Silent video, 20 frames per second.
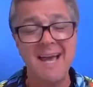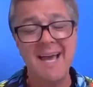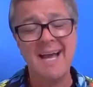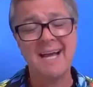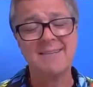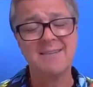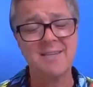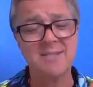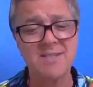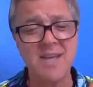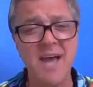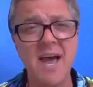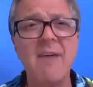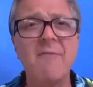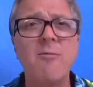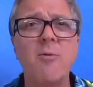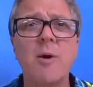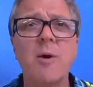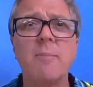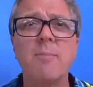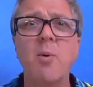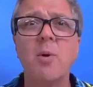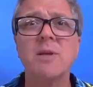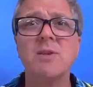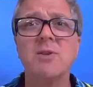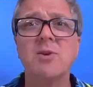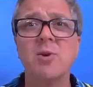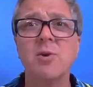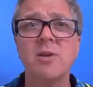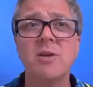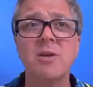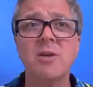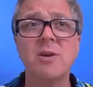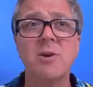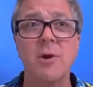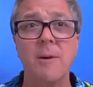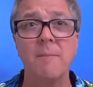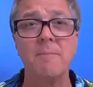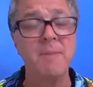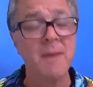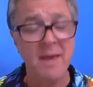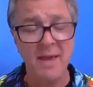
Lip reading: at this halfway point during the year.